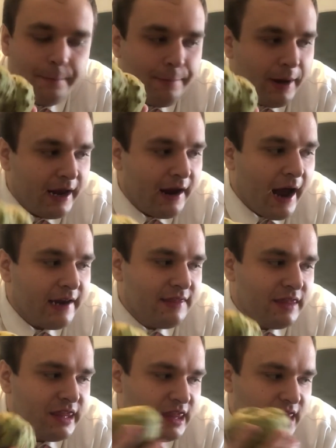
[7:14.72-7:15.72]
But I
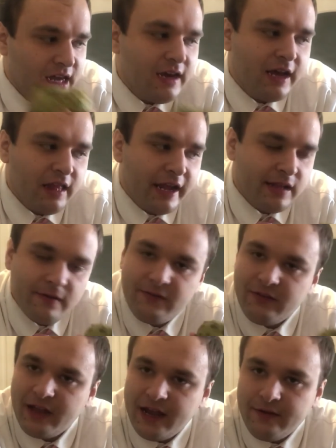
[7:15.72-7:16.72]
think I like the
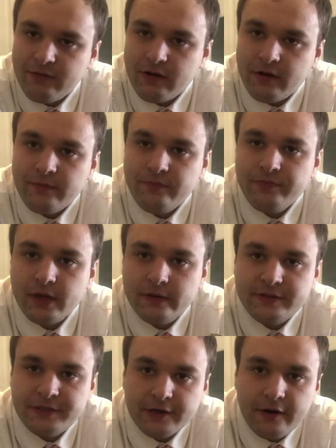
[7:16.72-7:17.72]
flavor
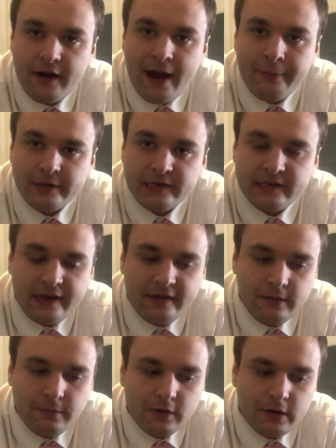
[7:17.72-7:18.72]
of sugar apple
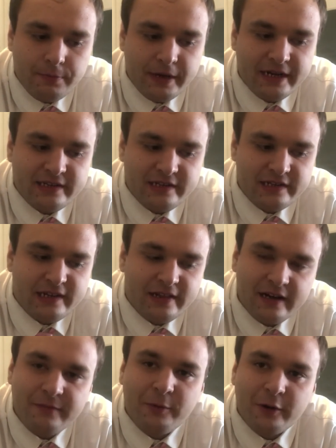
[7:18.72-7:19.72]
slightly more, but it's just a
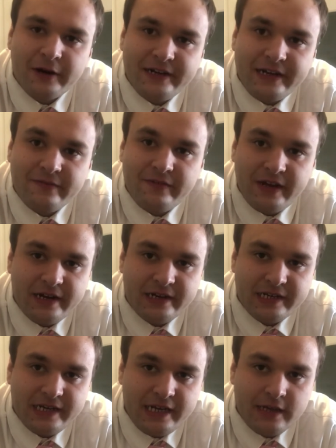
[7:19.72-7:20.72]
little more inconvenient
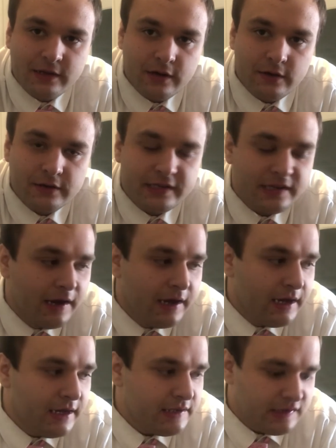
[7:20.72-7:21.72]
to eat those.
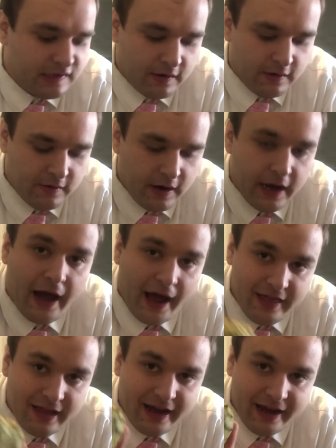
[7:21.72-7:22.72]
So I
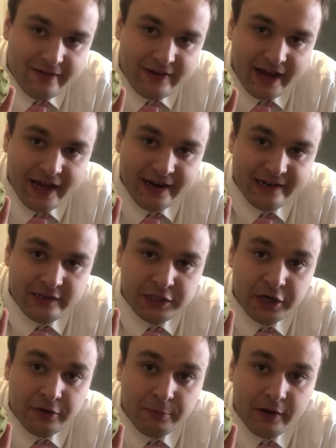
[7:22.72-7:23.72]
think I have to hand it to the
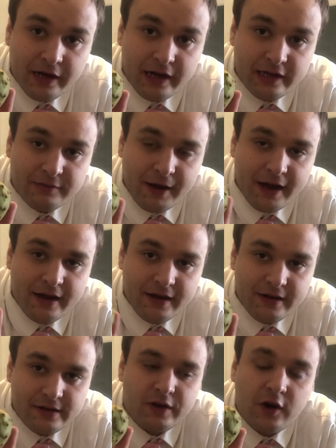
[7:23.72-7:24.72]
cherry moya as my
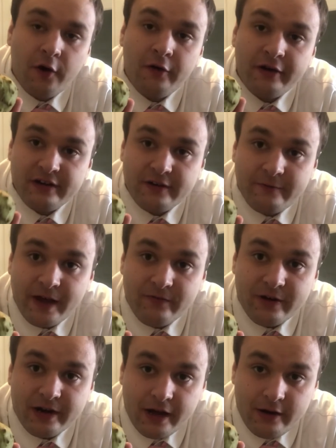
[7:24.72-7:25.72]
current
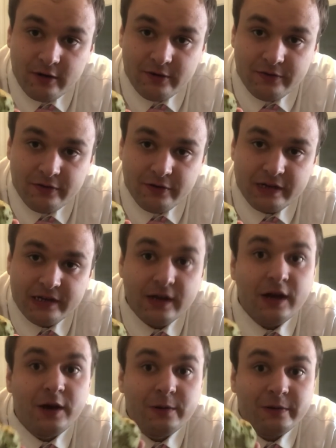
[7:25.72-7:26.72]
favorite Annona fruit.
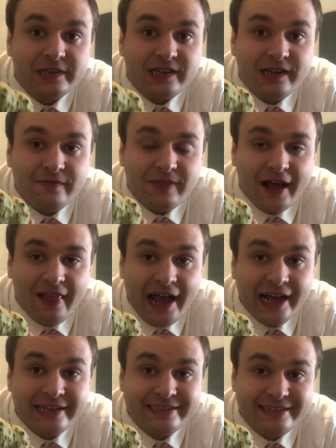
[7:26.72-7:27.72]
We'll see if that
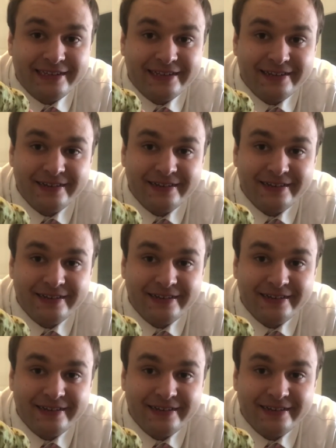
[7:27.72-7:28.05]
lasts.